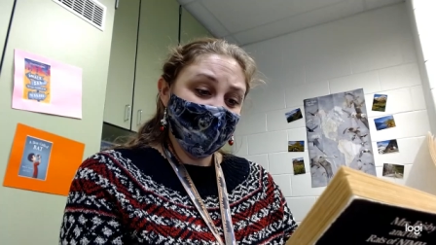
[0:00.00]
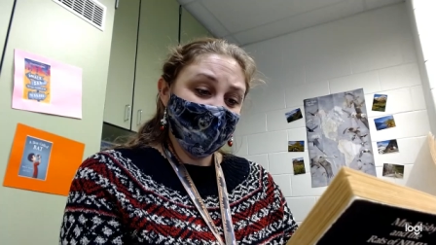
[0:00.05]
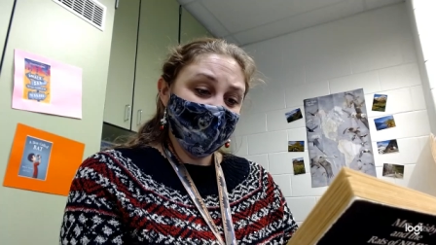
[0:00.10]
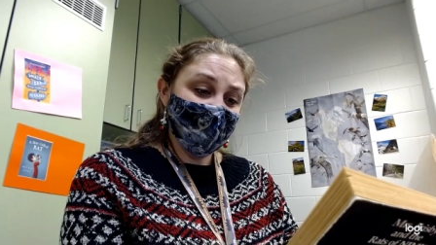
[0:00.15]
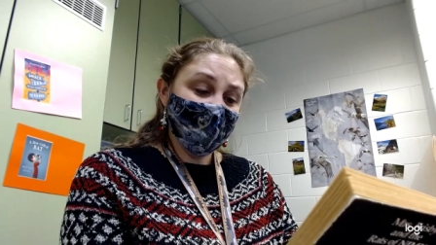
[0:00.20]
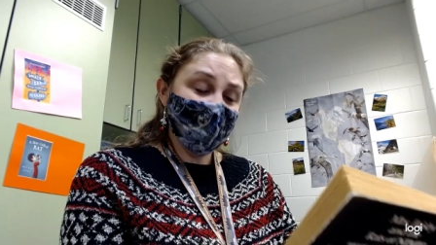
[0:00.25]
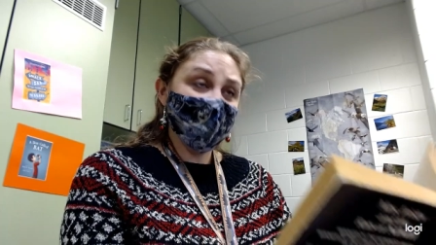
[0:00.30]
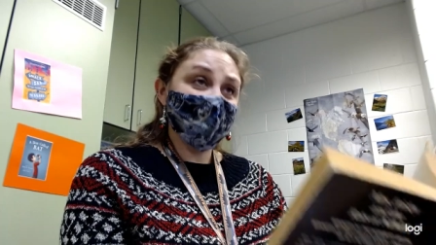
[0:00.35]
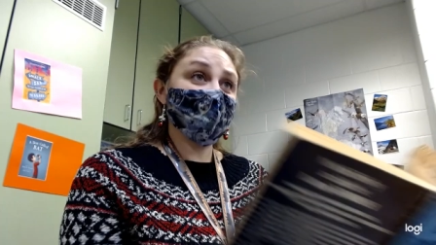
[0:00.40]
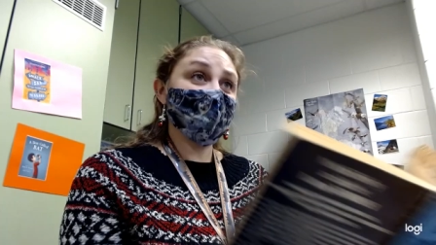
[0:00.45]

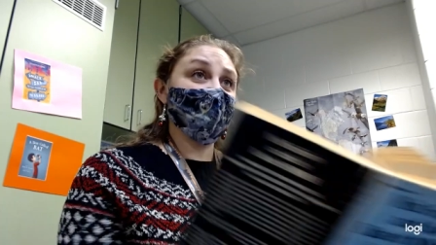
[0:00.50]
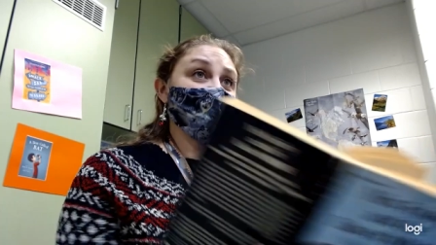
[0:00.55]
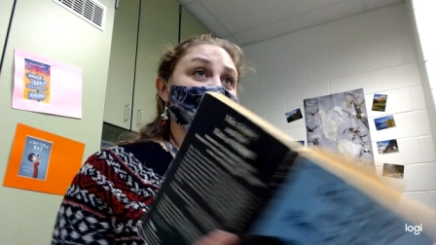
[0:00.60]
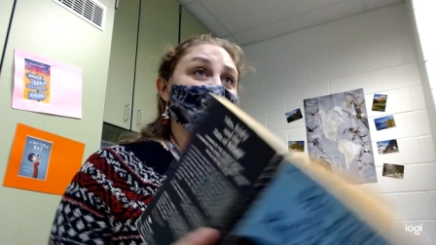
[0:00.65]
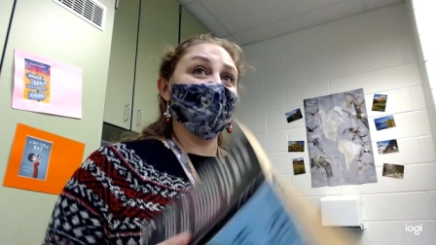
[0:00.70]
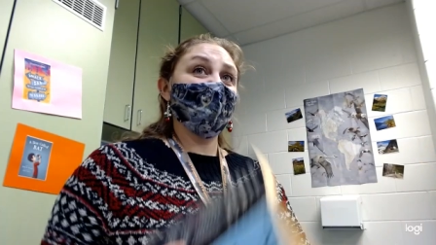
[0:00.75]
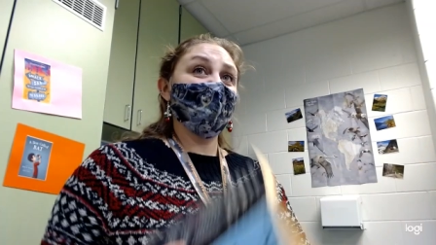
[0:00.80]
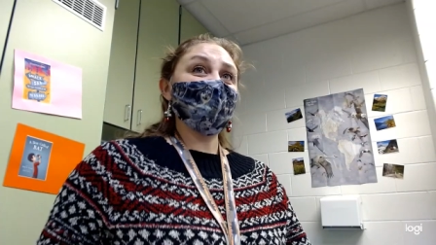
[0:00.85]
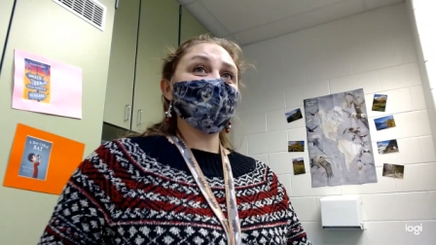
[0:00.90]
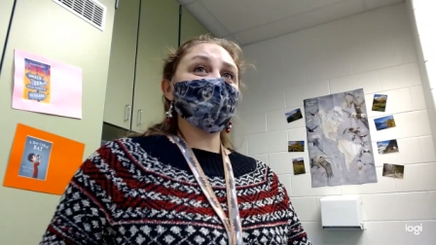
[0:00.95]
So, what
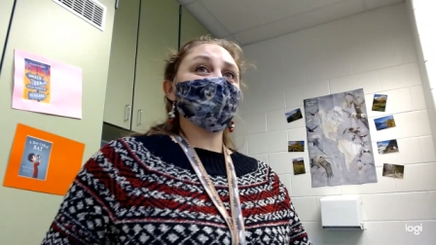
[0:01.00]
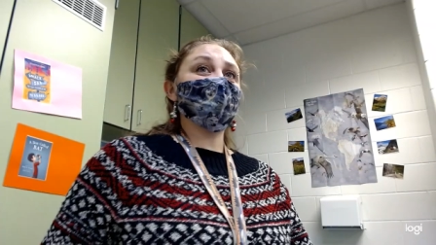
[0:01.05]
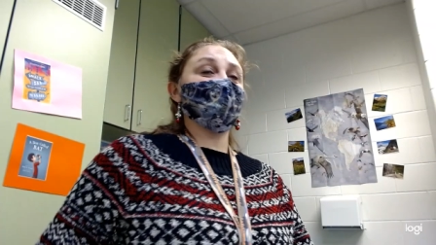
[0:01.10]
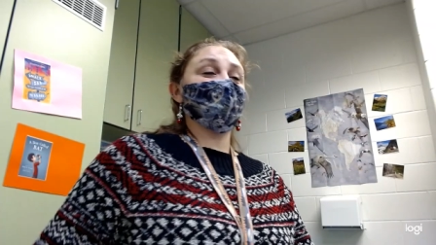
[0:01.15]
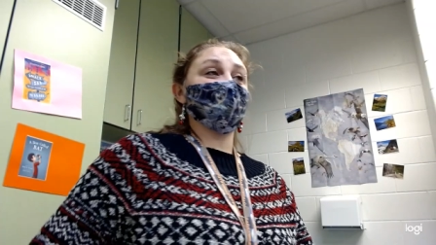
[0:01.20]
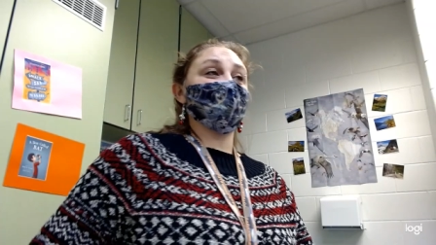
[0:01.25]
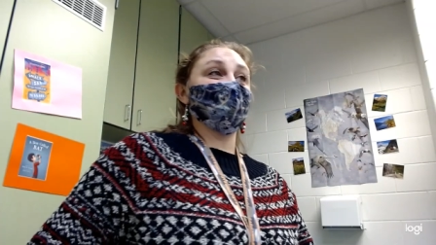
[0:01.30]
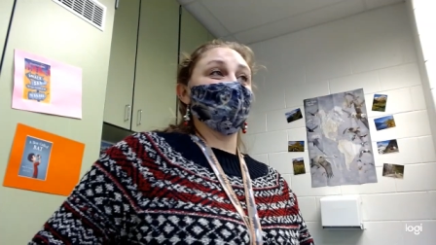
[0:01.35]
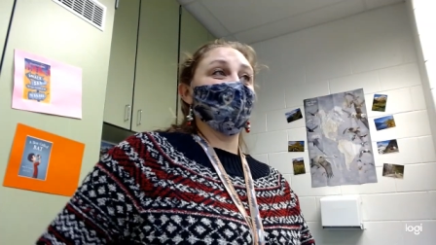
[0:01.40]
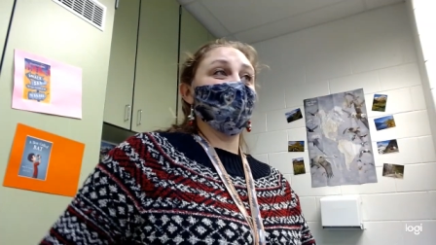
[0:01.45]
is the
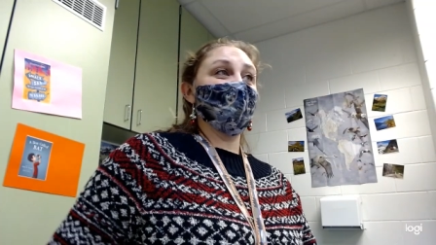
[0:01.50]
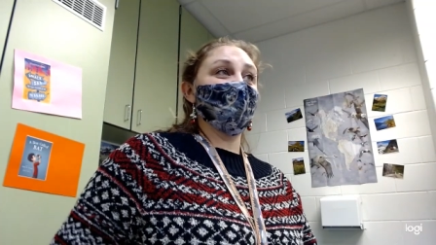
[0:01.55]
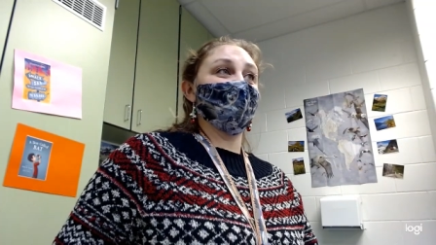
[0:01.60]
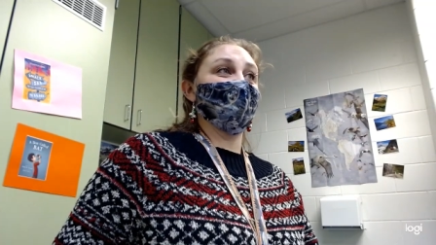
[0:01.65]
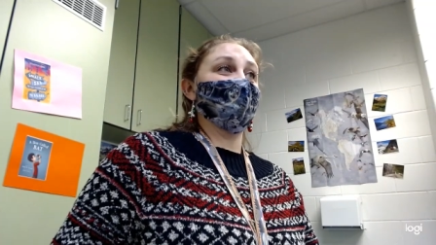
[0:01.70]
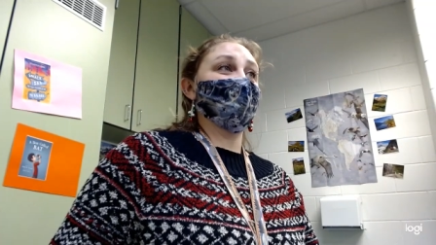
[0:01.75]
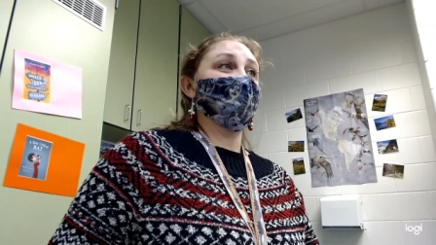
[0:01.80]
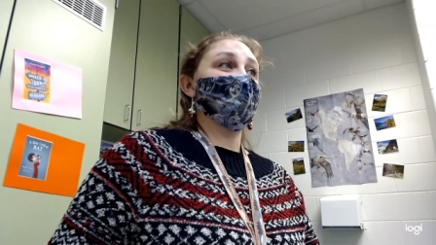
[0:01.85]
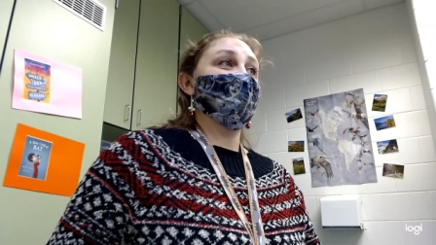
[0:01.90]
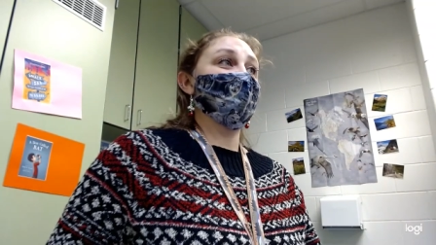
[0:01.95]
floor
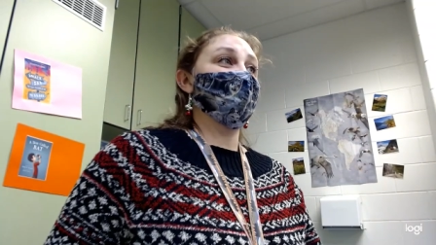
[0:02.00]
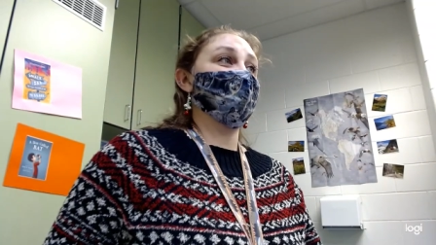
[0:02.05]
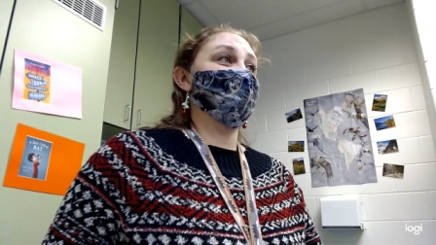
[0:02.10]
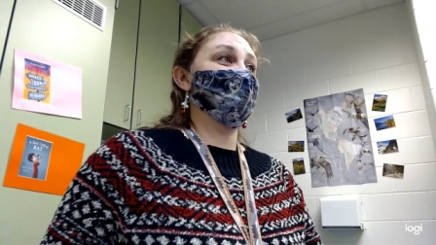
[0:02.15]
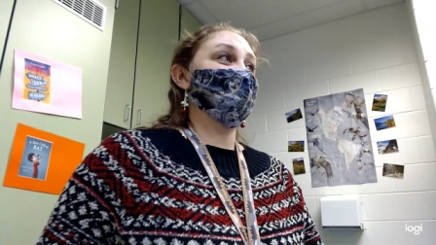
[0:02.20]
of this